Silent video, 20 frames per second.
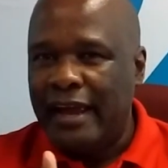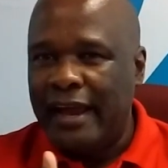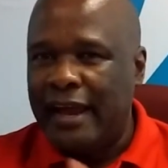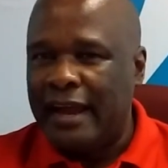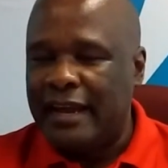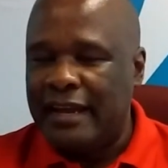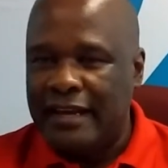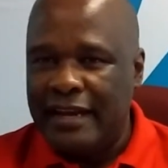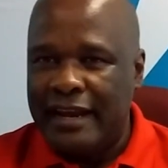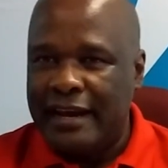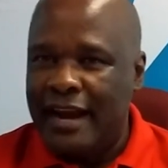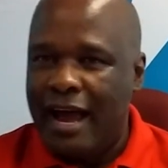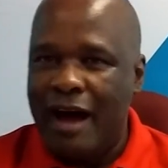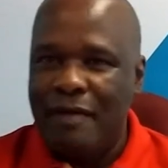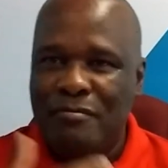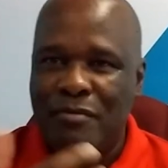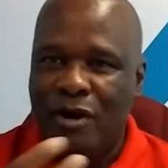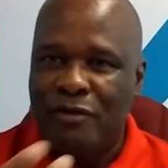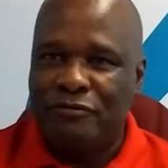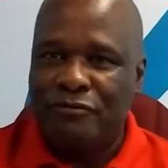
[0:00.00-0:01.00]
in a
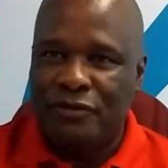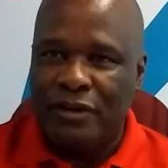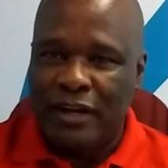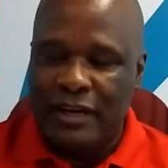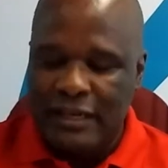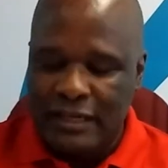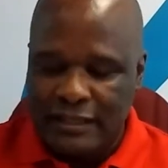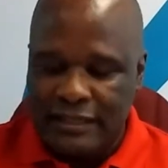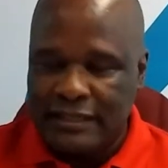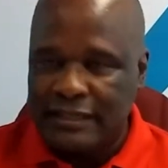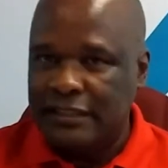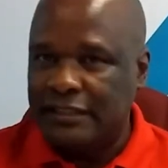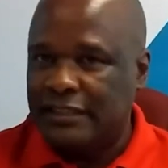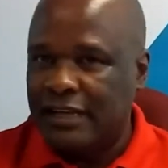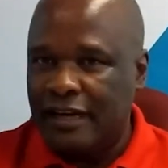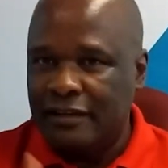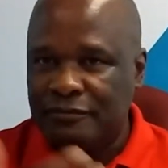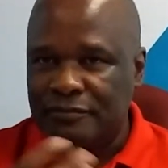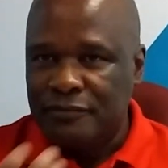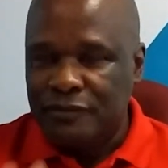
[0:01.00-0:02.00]
number of
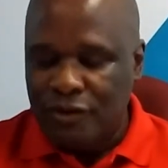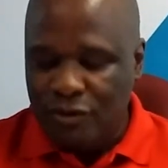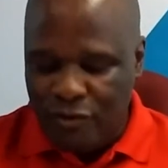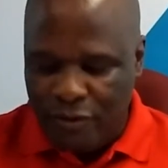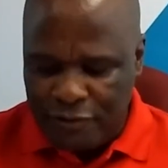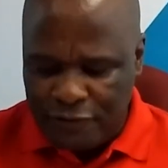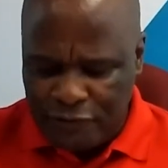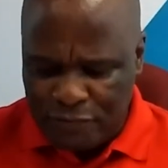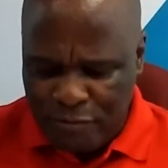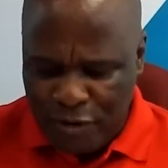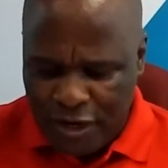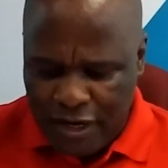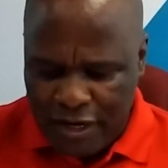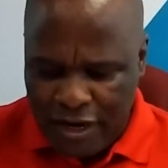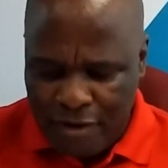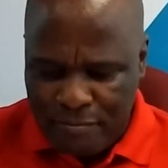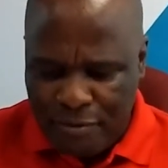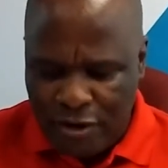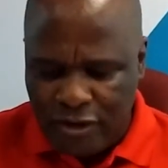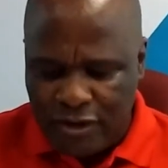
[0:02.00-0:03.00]
literature we have spoken
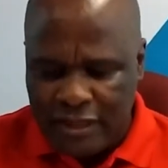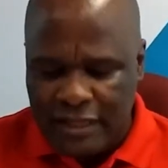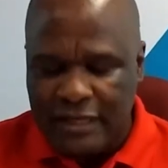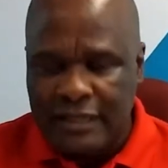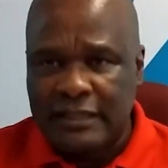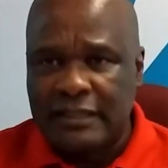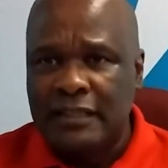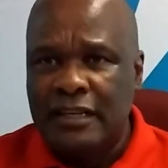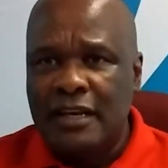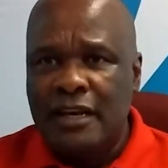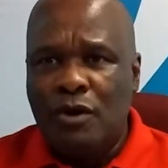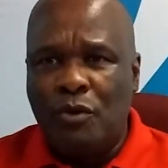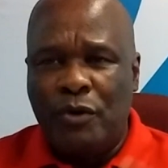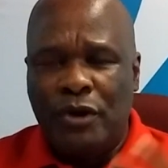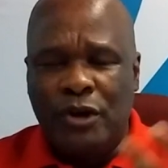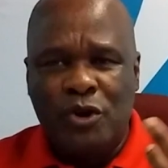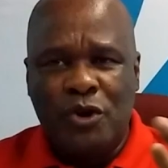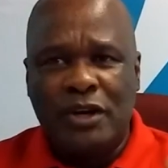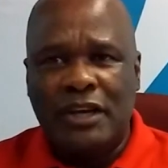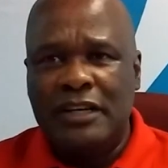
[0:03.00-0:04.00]
about this.
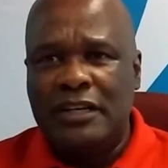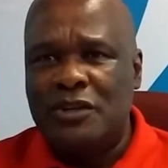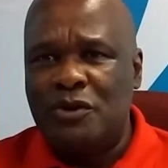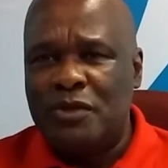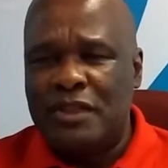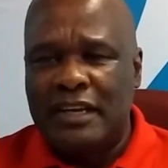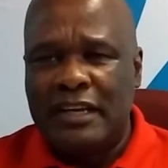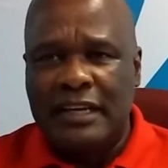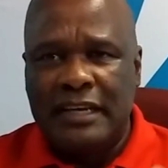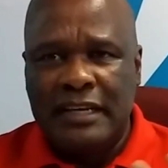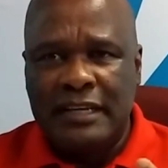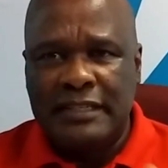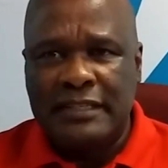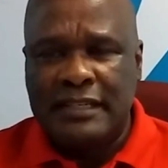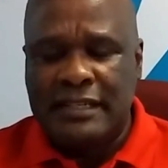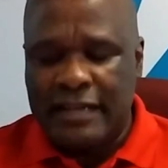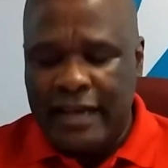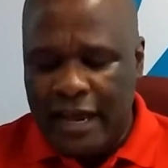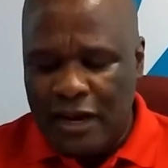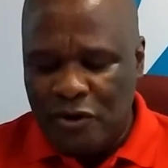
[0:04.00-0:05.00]
We look into the
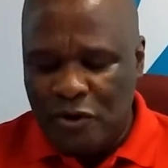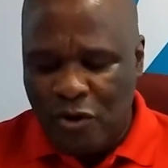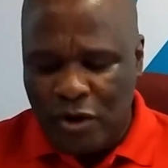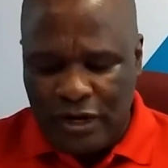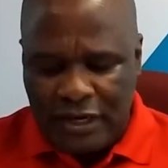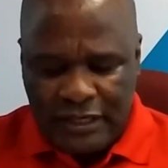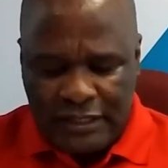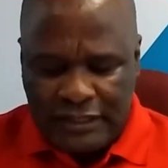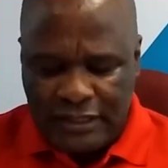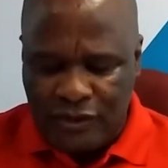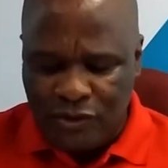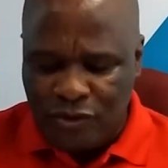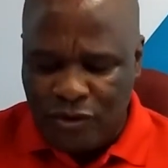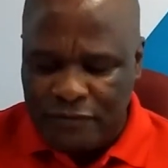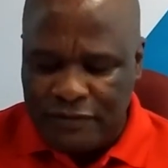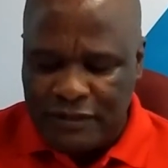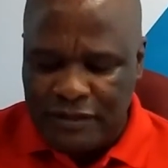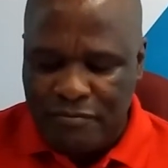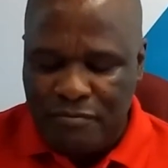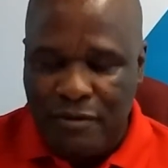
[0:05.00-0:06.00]
history and conditions
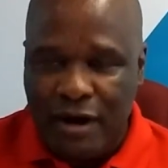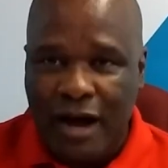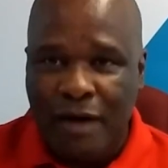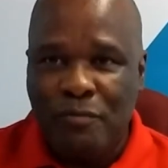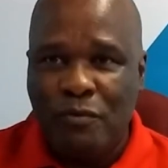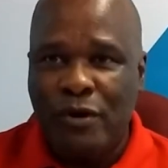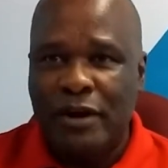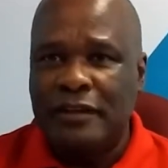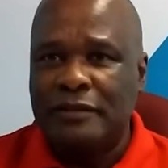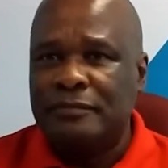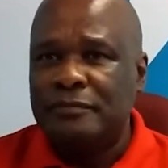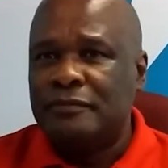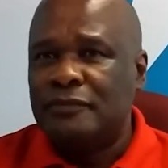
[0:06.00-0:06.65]
of Zimbabwe.